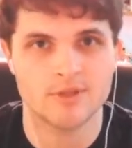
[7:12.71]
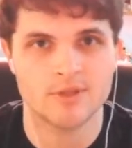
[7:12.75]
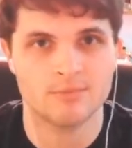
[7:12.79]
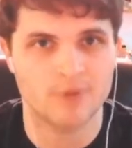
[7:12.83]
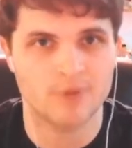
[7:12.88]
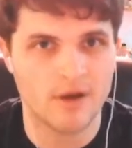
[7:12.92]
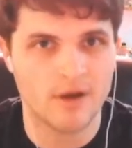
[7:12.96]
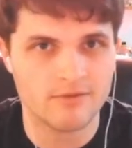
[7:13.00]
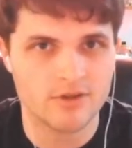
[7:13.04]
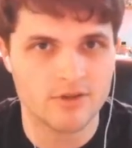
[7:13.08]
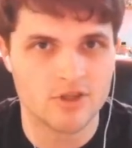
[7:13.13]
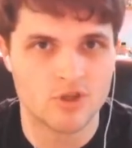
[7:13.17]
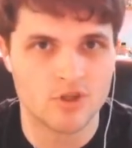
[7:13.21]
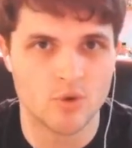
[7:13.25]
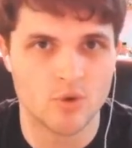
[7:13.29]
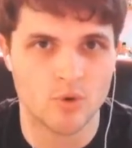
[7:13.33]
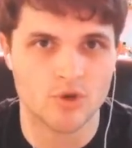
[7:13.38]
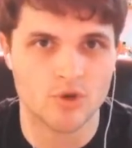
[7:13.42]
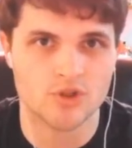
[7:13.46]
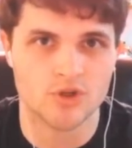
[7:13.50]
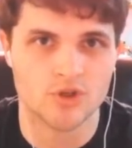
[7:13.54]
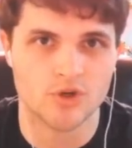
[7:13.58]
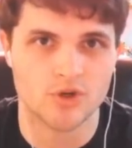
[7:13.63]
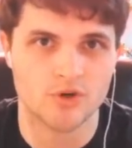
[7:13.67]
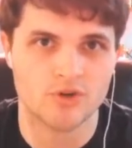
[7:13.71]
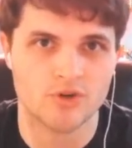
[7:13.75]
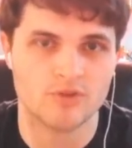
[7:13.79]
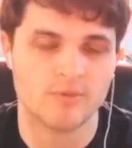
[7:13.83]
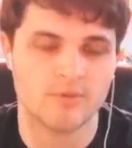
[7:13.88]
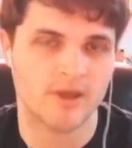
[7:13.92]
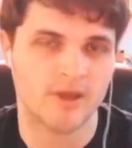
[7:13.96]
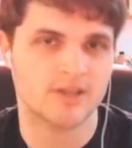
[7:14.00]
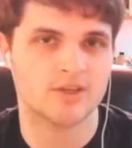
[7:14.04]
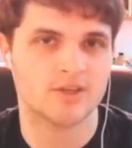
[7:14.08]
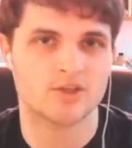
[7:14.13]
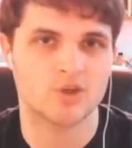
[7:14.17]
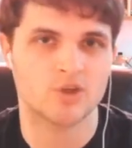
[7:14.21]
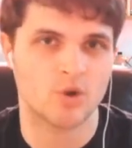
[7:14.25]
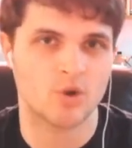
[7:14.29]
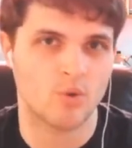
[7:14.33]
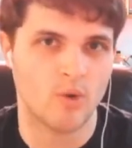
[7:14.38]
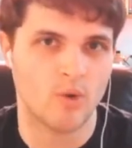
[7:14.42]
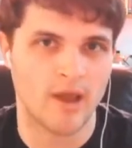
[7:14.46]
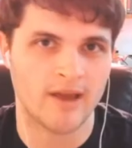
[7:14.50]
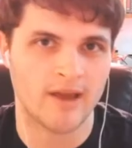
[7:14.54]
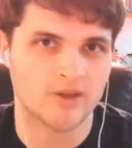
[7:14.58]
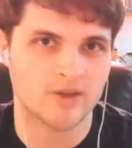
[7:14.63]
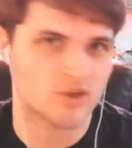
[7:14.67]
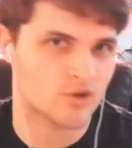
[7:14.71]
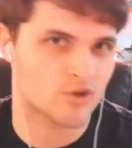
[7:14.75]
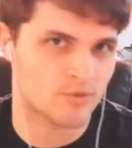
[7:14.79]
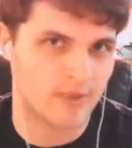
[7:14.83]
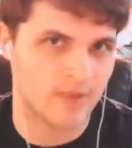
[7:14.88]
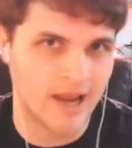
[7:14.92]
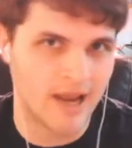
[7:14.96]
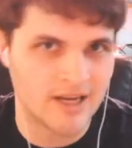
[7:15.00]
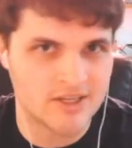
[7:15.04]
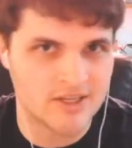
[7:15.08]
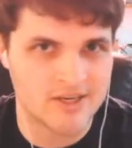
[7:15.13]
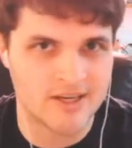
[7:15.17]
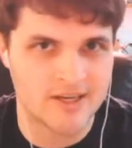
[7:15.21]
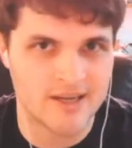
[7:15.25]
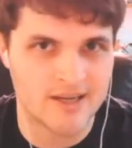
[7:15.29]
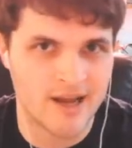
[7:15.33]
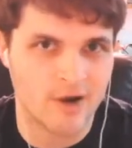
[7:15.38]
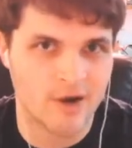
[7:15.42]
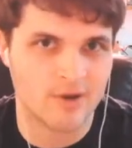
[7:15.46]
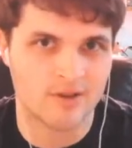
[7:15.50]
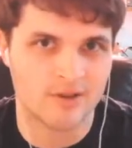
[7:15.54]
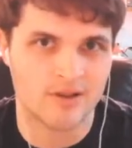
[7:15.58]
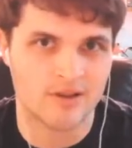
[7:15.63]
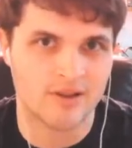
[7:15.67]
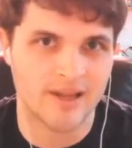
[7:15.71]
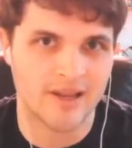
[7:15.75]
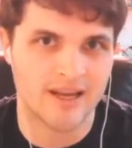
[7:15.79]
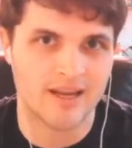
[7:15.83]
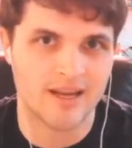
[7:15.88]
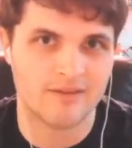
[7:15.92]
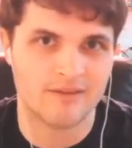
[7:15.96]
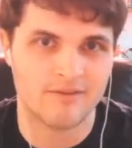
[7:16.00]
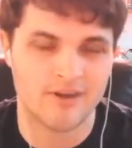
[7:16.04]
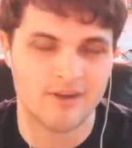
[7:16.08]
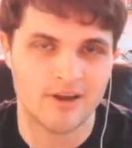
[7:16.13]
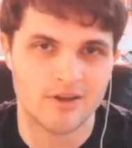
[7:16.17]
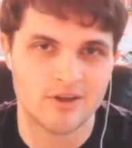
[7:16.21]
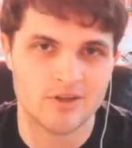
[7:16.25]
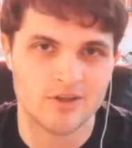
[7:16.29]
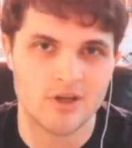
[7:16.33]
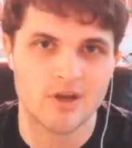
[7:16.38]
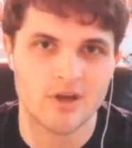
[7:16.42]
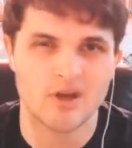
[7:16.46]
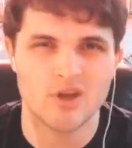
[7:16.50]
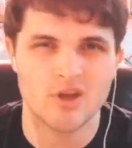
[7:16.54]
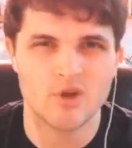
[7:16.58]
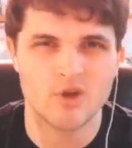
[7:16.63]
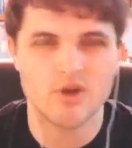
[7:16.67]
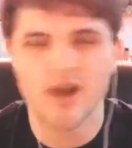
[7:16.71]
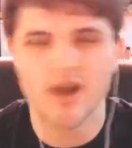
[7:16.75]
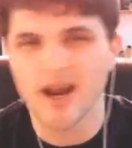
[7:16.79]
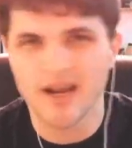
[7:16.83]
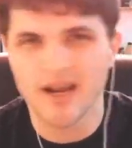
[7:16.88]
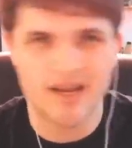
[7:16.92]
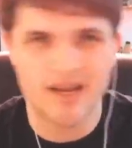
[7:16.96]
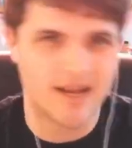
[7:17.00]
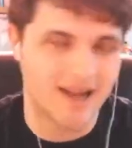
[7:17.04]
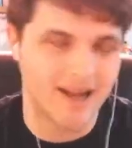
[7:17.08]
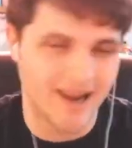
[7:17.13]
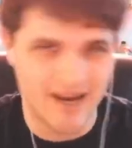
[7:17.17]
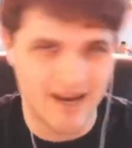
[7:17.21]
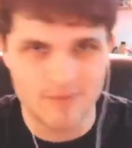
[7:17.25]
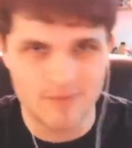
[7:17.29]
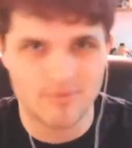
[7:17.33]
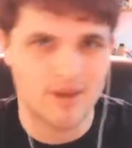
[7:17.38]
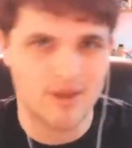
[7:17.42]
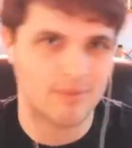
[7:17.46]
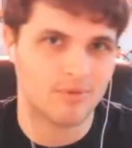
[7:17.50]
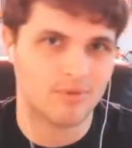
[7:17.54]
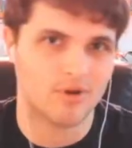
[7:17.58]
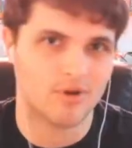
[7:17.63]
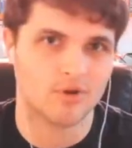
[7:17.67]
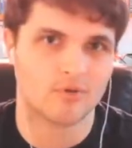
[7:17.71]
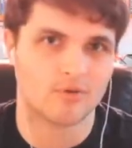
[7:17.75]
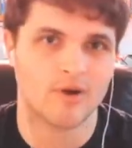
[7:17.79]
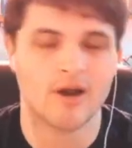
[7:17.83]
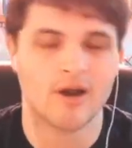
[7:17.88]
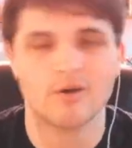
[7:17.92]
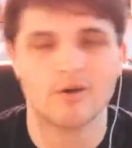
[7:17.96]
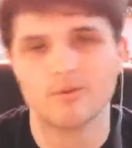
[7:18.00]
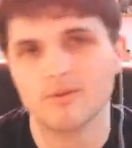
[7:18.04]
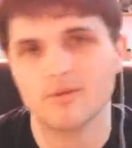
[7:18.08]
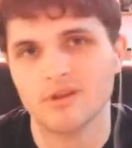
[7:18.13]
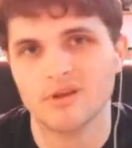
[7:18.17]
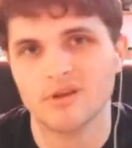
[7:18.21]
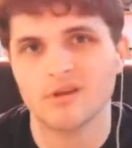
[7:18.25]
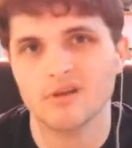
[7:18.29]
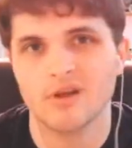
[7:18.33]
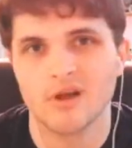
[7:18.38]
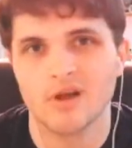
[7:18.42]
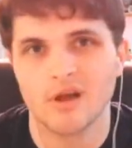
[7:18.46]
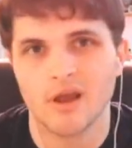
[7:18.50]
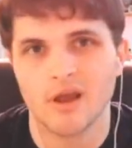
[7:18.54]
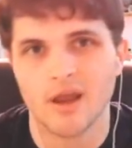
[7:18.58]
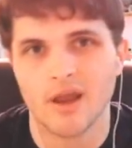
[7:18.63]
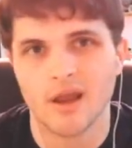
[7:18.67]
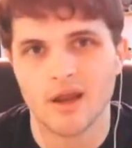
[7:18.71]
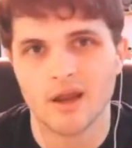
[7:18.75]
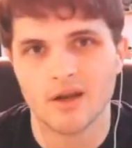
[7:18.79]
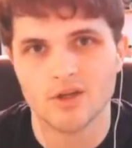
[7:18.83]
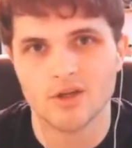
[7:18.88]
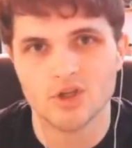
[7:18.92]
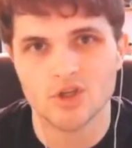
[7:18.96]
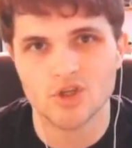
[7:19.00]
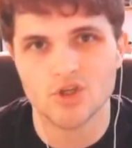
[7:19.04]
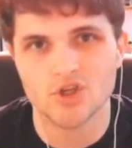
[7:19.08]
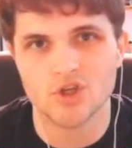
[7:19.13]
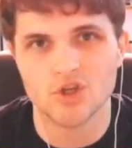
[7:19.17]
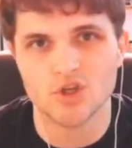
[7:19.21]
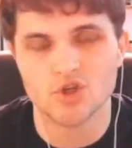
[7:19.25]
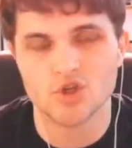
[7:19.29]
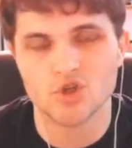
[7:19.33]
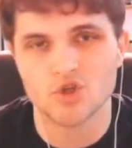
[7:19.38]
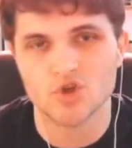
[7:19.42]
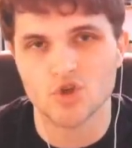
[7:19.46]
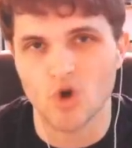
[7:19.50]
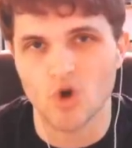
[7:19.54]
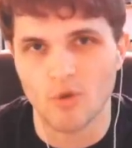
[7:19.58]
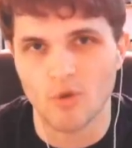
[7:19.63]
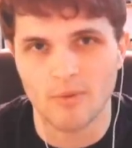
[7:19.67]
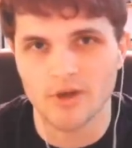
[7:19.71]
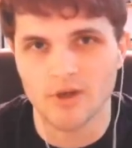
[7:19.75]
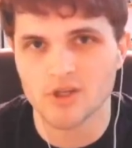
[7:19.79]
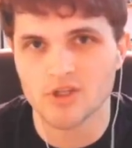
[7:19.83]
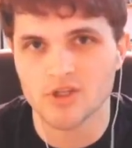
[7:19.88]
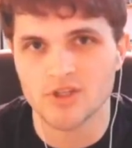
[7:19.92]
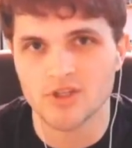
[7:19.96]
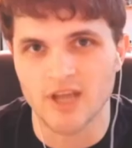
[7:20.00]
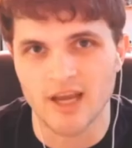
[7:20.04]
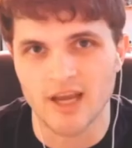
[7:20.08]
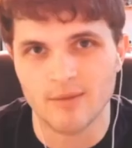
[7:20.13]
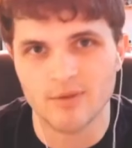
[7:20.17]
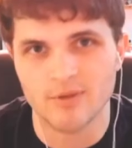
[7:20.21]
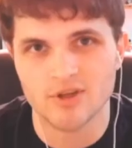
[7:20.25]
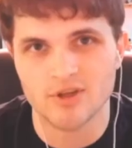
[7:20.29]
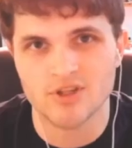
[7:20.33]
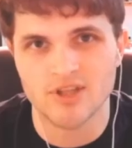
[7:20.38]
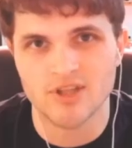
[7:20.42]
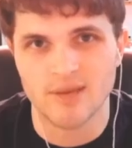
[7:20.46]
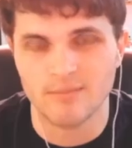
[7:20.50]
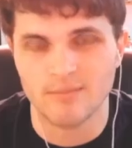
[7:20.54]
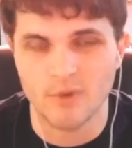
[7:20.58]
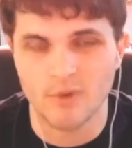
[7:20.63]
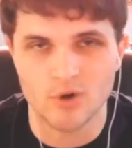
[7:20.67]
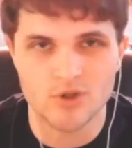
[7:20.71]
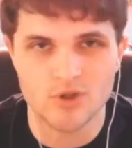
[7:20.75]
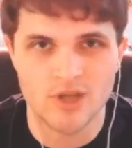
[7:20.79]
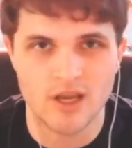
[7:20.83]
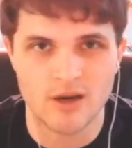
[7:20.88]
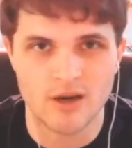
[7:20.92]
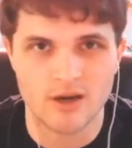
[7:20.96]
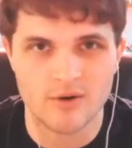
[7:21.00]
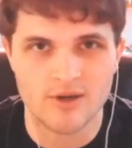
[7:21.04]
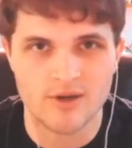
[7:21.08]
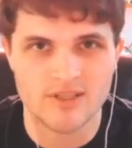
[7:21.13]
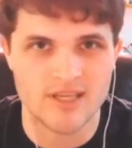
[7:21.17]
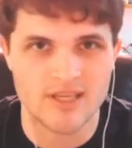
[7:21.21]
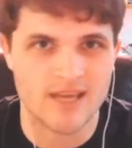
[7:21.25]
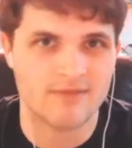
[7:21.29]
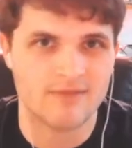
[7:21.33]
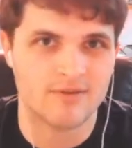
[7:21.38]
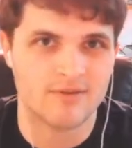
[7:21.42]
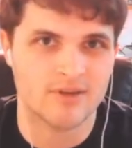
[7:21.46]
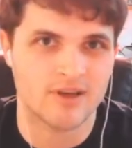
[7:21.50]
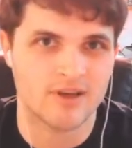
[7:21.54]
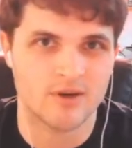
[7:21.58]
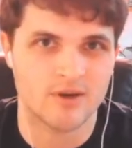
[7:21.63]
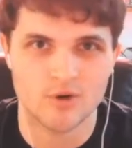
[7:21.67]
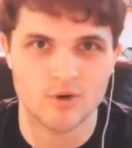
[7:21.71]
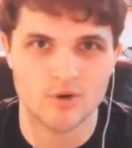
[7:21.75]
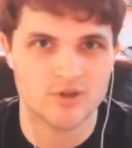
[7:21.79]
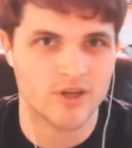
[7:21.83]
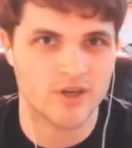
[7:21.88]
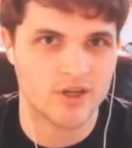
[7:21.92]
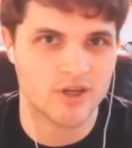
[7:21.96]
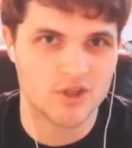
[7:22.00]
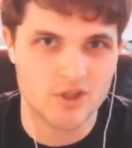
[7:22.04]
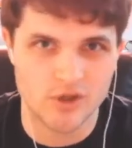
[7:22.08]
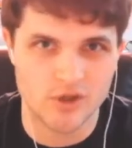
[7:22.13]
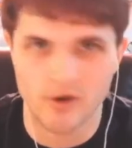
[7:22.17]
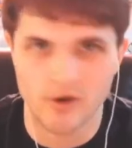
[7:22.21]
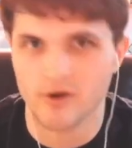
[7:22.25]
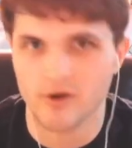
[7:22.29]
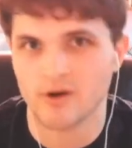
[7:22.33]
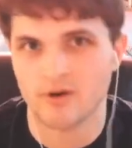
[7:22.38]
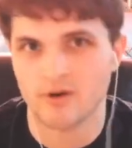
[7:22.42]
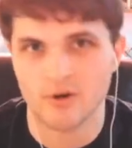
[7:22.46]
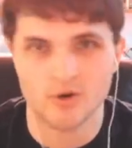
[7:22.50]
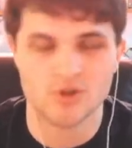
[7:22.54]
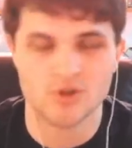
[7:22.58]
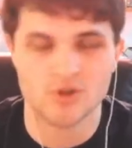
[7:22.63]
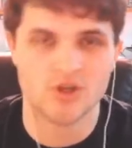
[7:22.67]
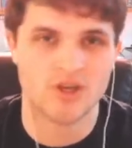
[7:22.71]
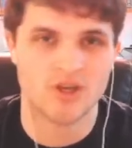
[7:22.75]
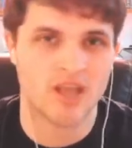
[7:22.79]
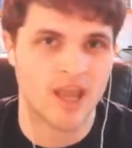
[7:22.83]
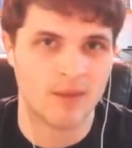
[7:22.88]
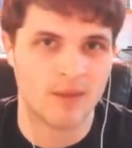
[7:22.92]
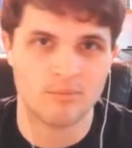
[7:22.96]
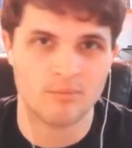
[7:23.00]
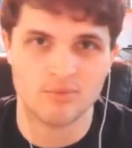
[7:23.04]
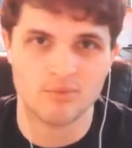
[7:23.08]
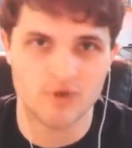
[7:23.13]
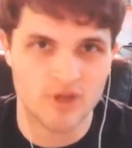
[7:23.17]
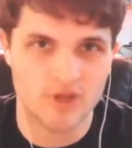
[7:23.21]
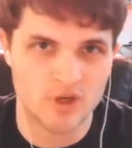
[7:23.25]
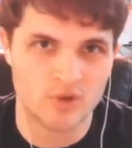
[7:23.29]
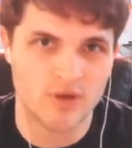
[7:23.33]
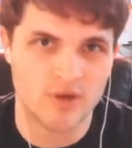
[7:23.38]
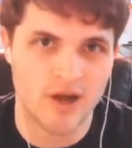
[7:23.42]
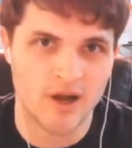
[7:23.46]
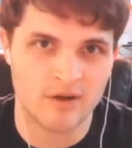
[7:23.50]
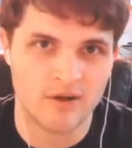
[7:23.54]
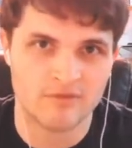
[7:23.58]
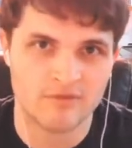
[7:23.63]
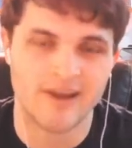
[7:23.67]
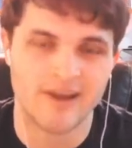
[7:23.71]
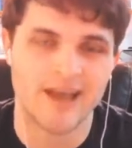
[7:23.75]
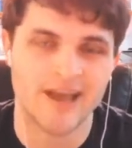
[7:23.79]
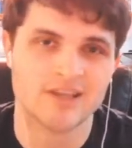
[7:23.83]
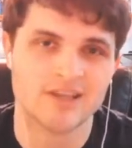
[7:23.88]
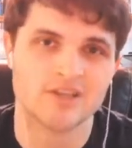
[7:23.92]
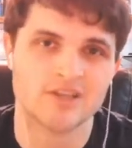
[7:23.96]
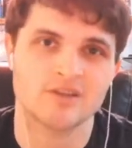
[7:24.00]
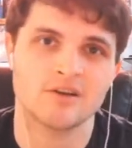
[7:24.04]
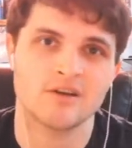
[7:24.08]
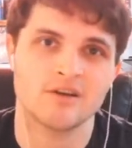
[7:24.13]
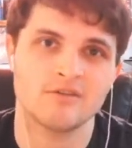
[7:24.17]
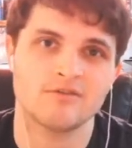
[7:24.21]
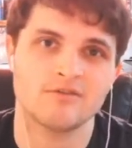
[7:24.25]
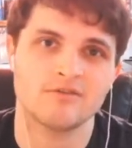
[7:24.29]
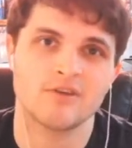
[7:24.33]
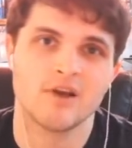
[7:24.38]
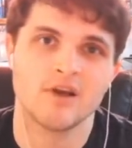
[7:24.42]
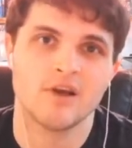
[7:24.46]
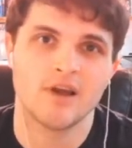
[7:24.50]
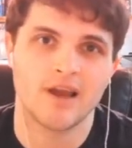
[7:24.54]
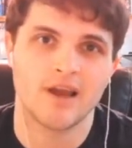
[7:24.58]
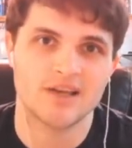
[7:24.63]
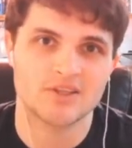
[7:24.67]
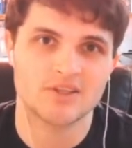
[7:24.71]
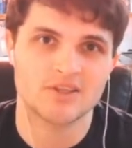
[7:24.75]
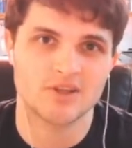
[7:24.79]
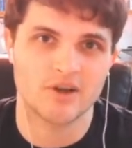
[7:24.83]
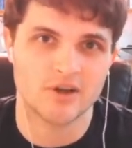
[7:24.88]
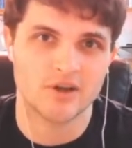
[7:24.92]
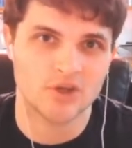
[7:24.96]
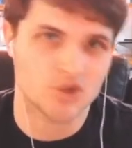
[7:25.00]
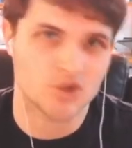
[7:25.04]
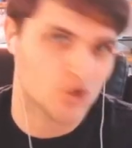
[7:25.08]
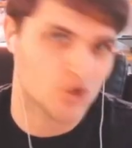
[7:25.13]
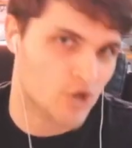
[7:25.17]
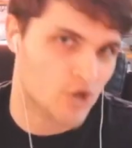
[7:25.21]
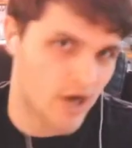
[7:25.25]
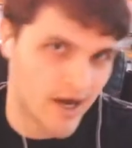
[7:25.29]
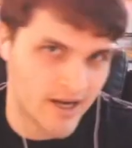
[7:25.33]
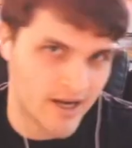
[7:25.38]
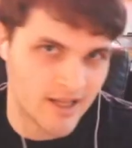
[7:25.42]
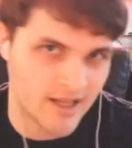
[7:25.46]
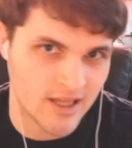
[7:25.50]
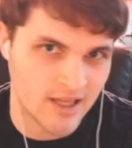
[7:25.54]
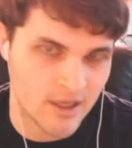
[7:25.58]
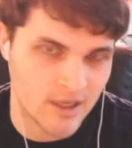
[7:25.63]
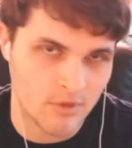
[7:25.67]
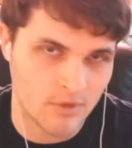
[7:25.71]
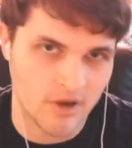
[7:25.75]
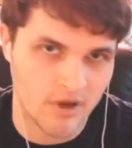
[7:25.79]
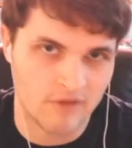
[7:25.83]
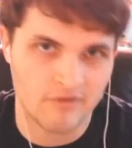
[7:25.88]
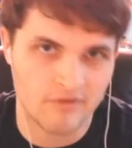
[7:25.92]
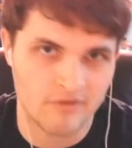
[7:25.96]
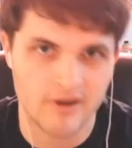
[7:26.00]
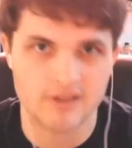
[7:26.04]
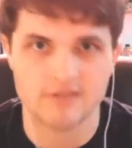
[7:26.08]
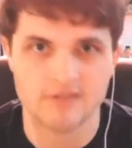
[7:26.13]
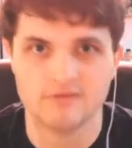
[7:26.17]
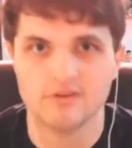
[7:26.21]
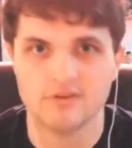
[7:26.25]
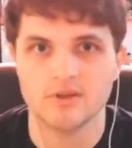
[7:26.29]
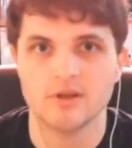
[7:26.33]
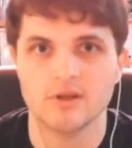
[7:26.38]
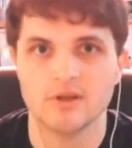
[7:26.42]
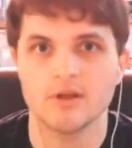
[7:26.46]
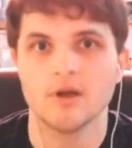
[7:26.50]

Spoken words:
The buff to Scorched Earth makes it so as you're maxing it out in the laning phase, you can kind of kite people around with it, and it just does so much damage that most carries, even heroes like Slark and Ursa, can't bring you down fast enough as long as you're kiting them effectively.